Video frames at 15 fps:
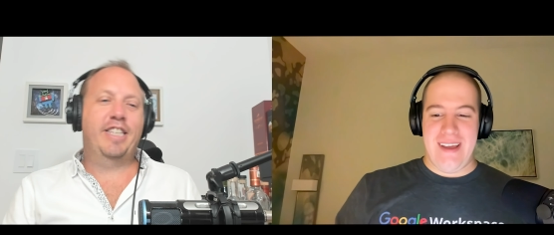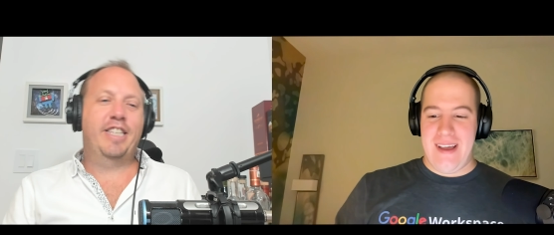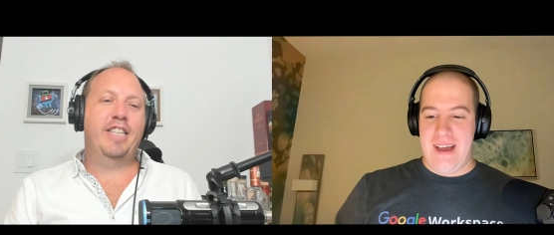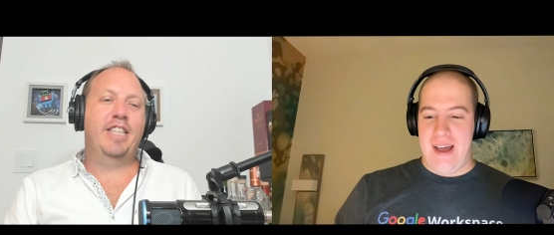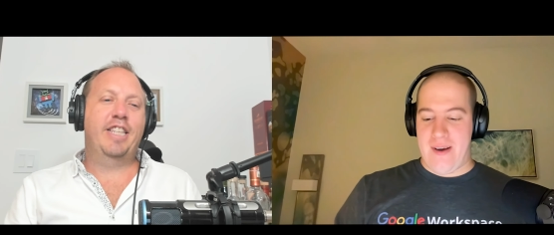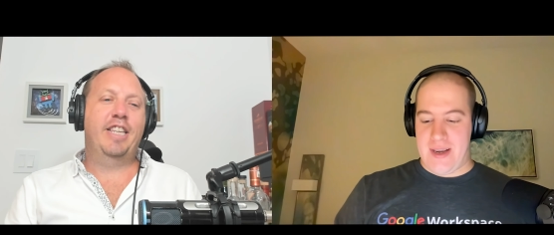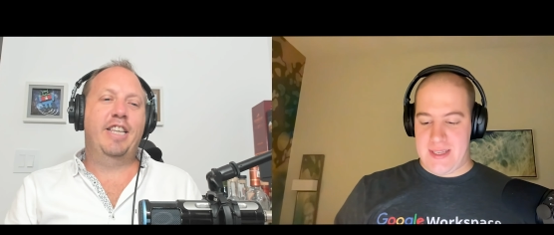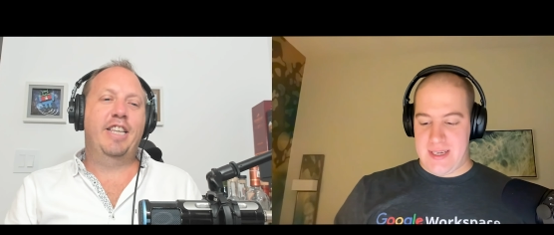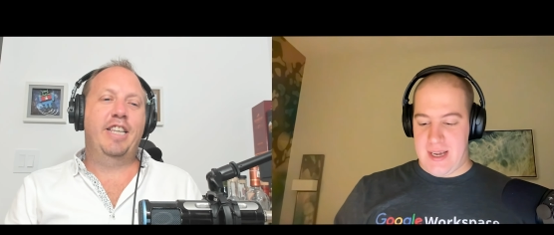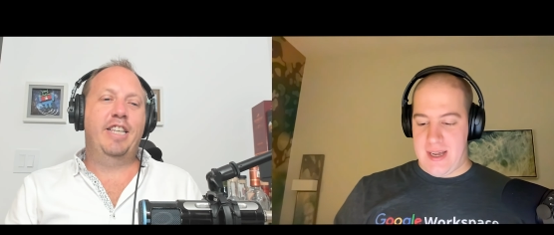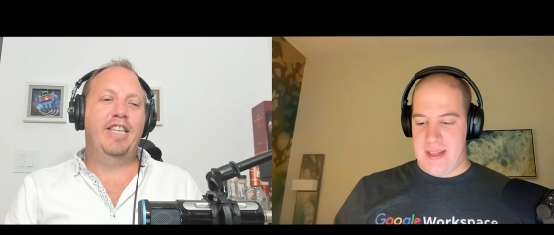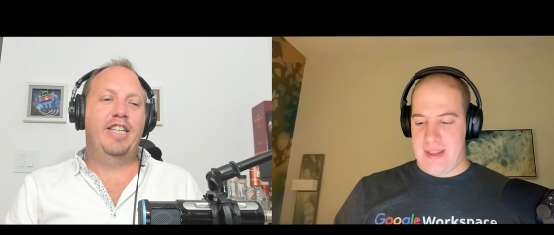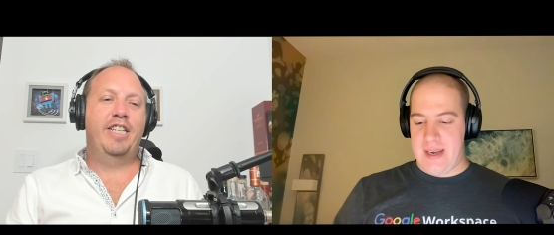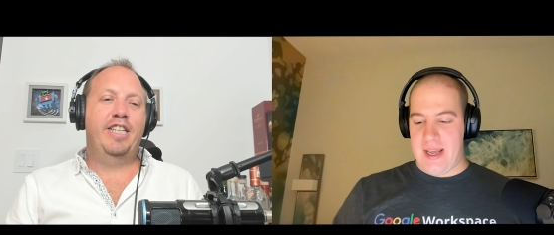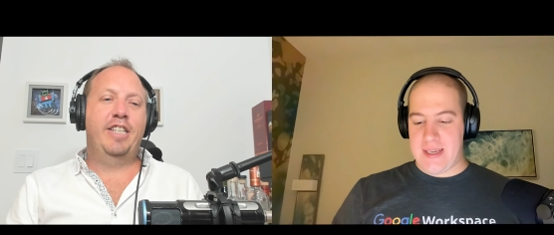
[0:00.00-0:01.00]
Speaker 1: All right. Uh,
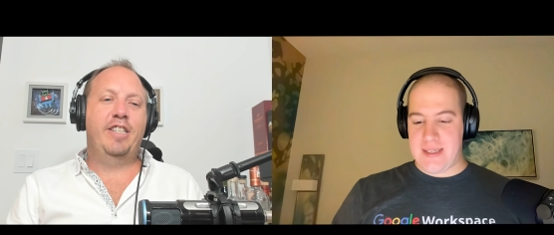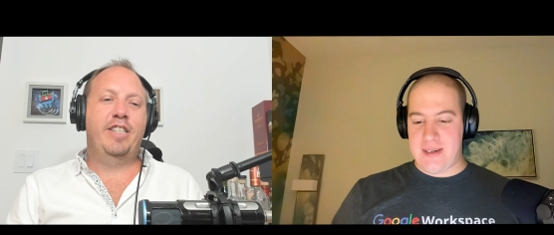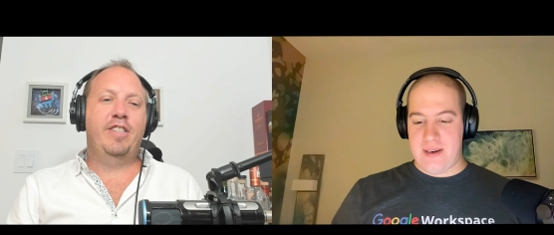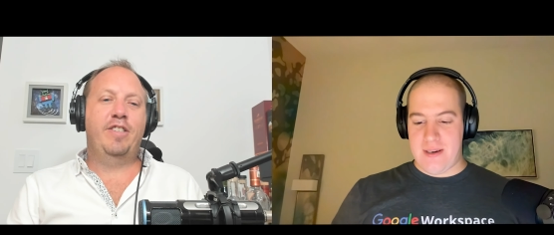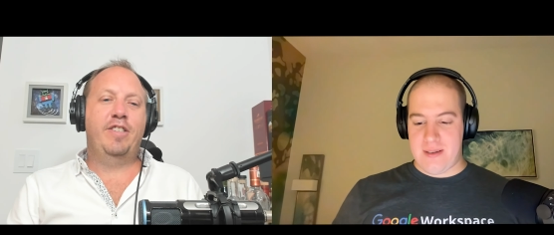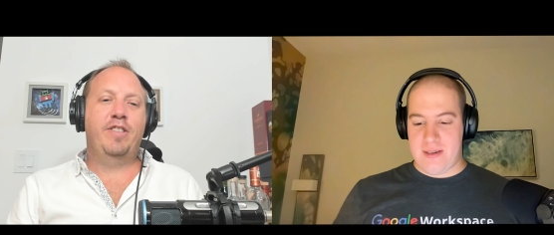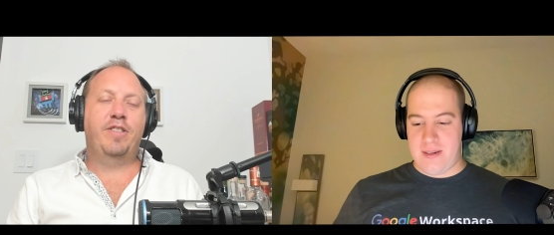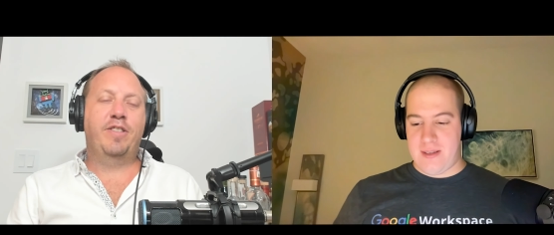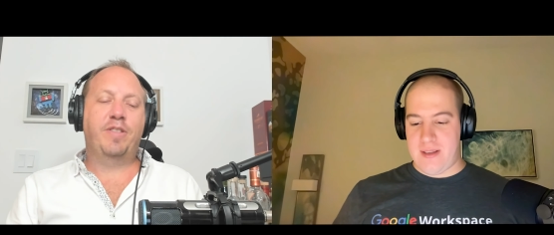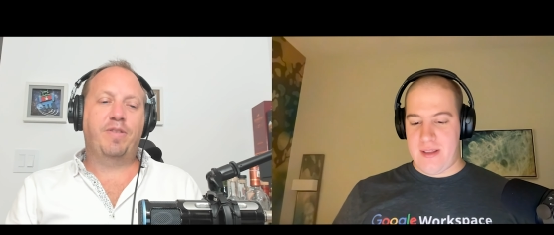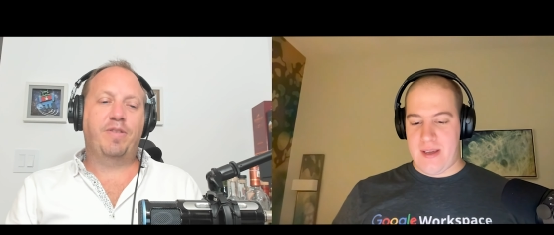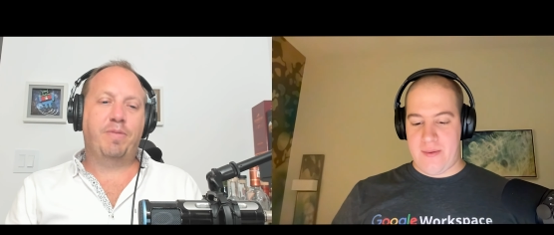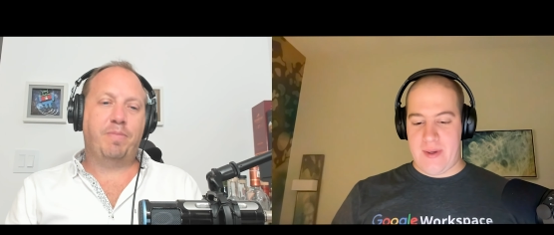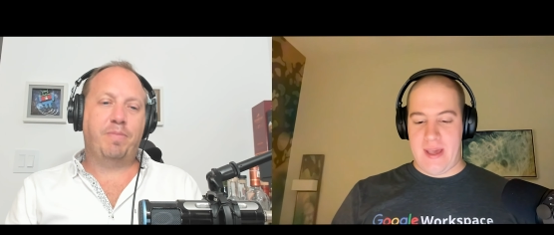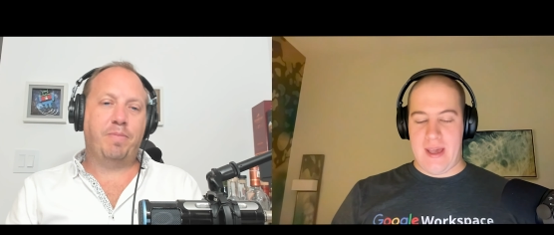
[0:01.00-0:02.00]
the next article
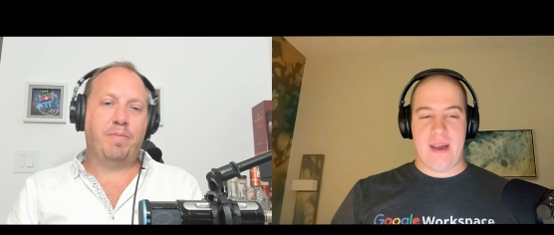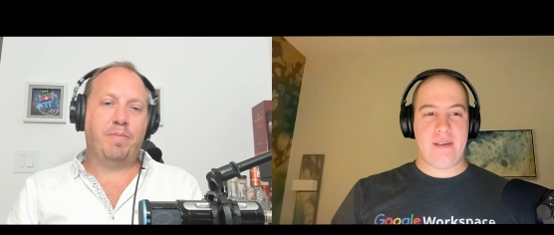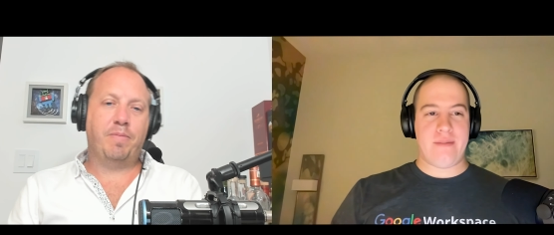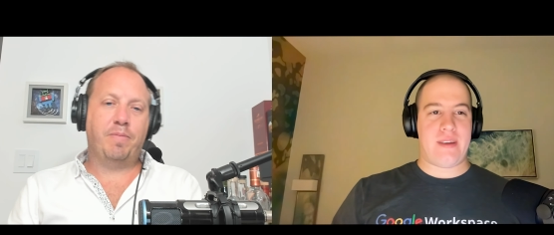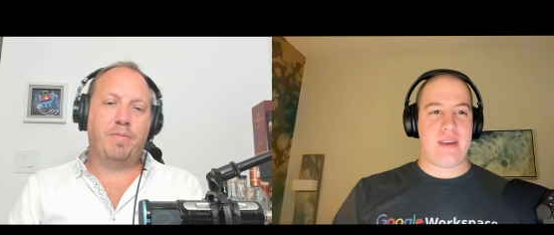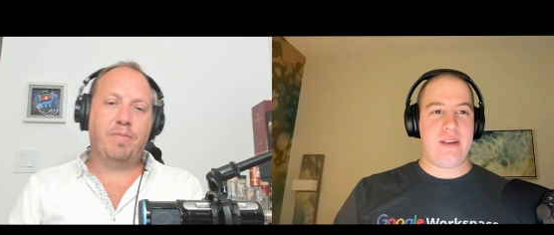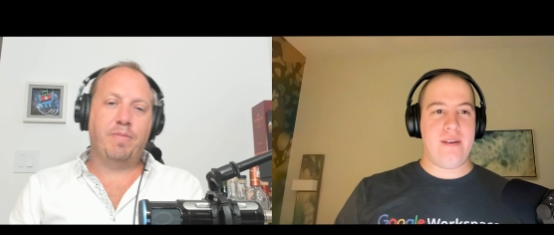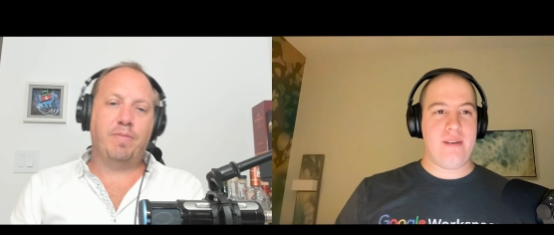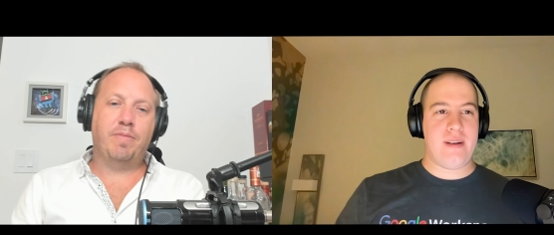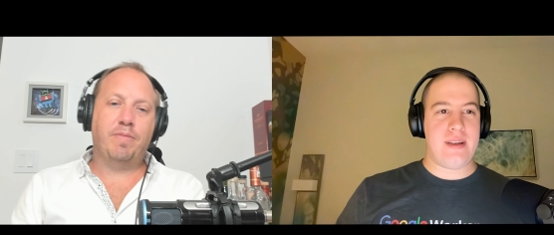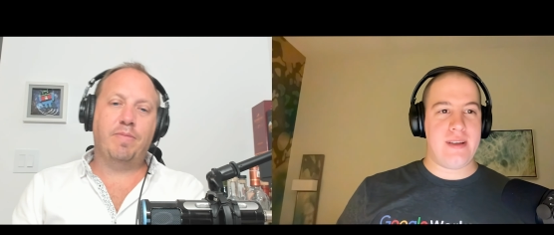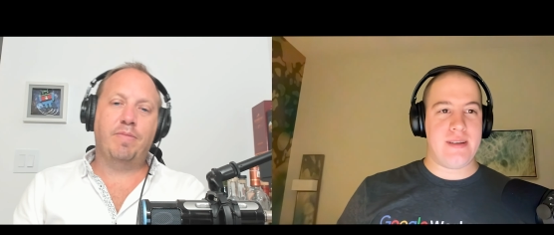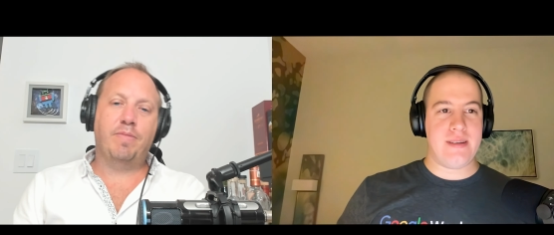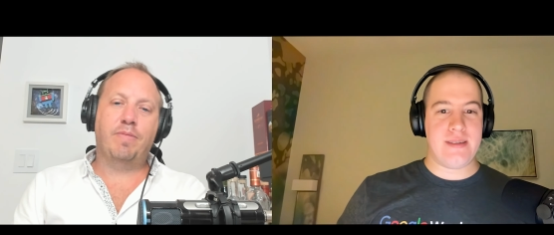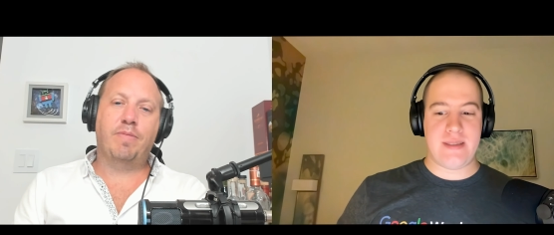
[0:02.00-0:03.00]
that we have here
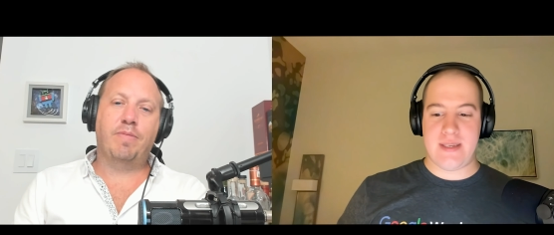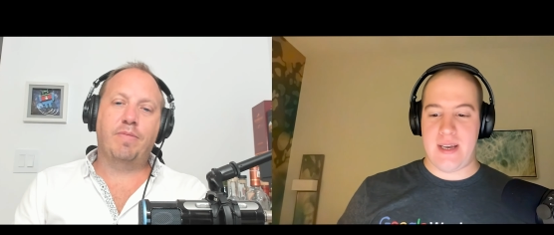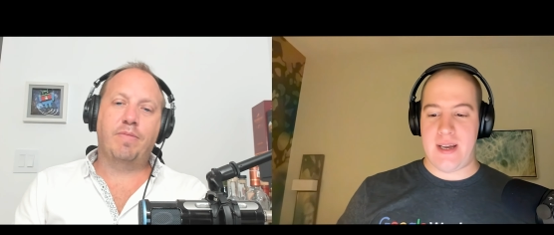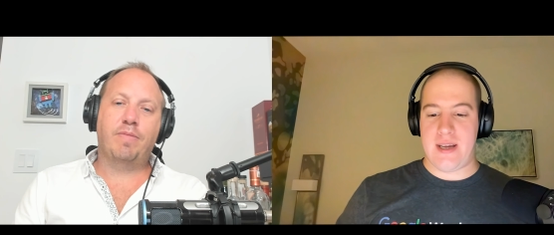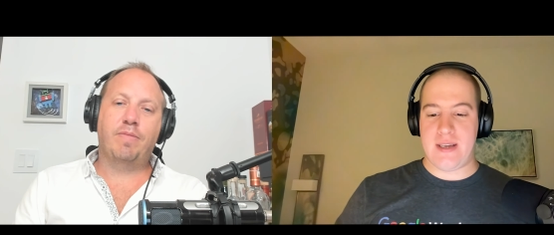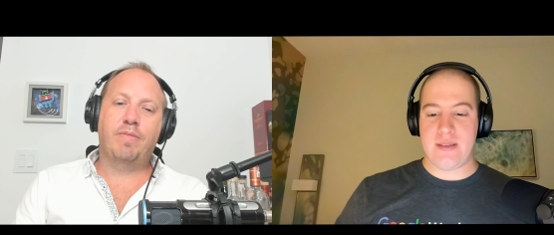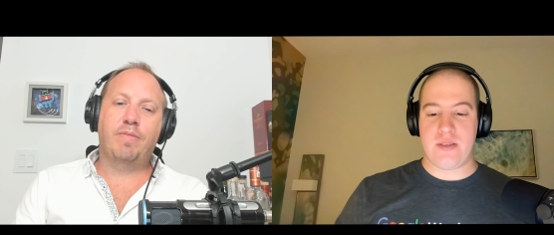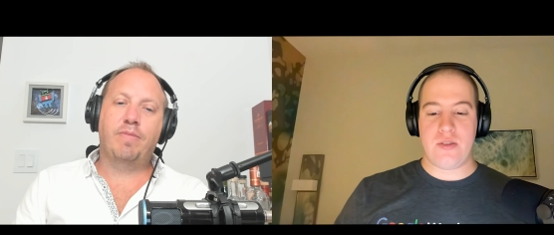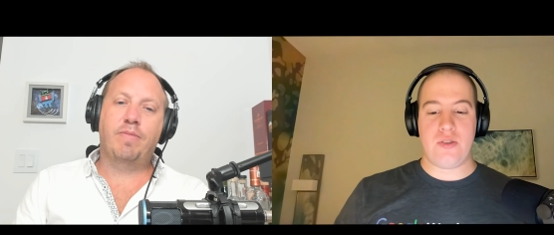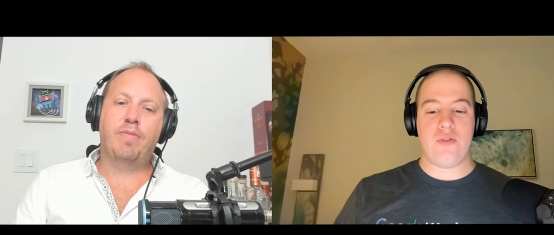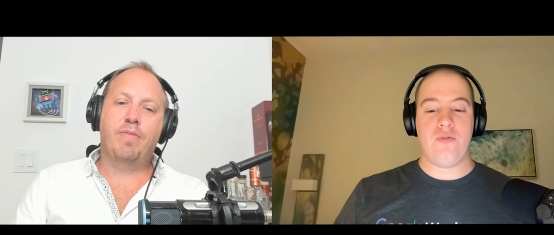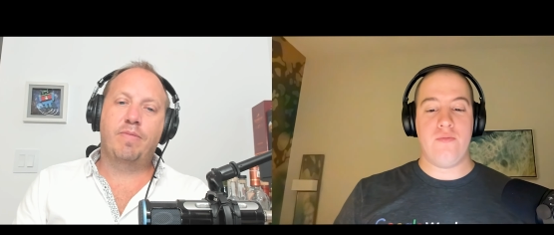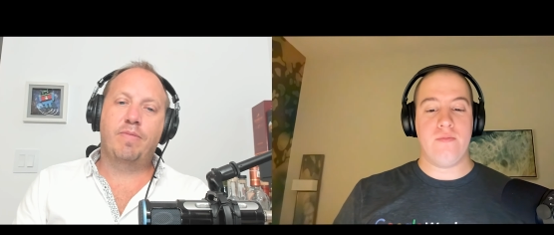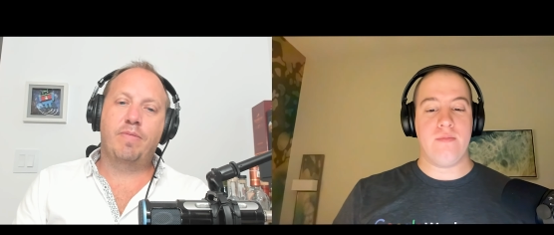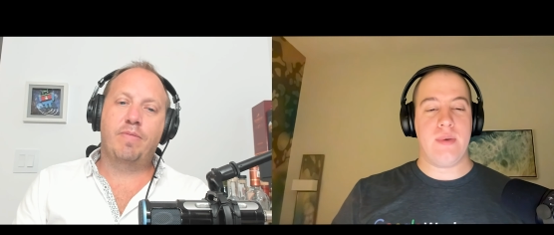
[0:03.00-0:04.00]
is uh,
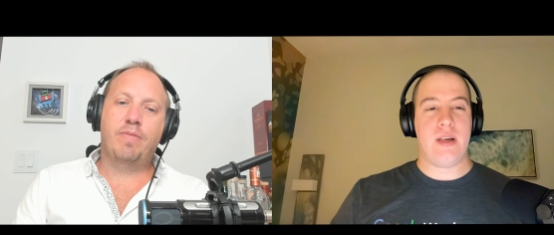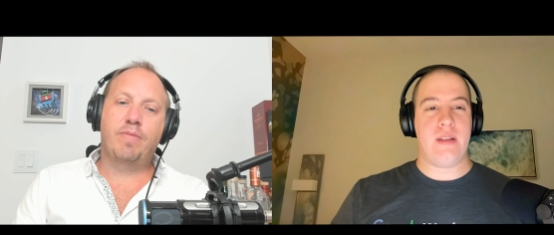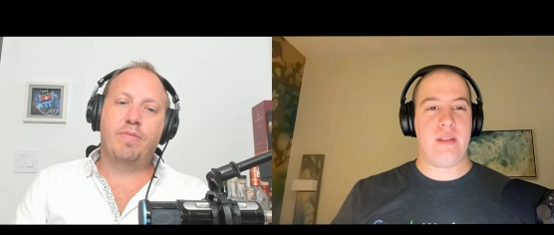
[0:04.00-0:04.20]
Zoom,